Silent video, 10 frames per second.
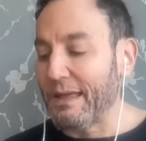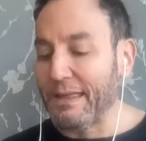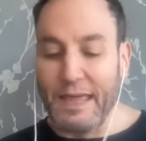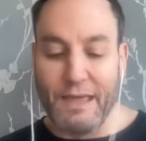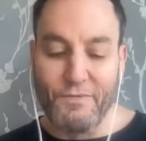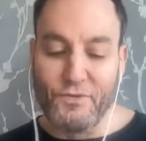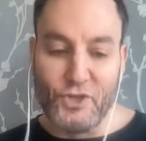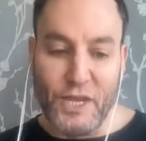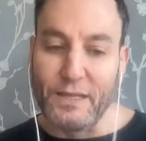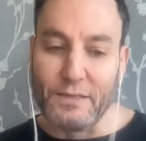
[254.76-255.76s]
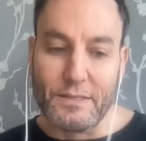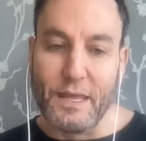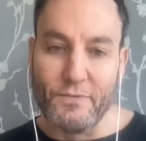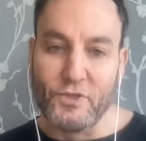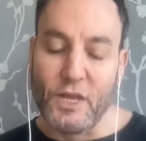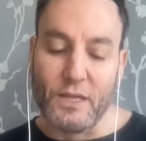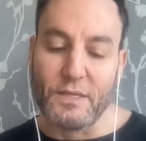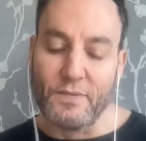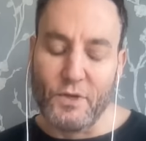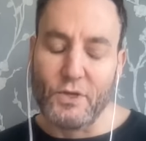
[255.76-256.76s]
They have chance. They have a
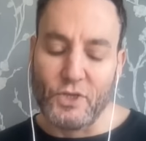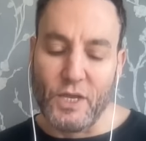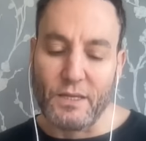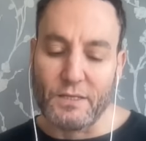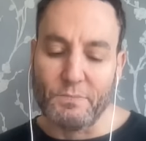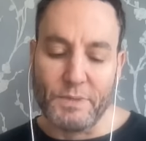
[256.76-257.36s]
chance. They have a good chance.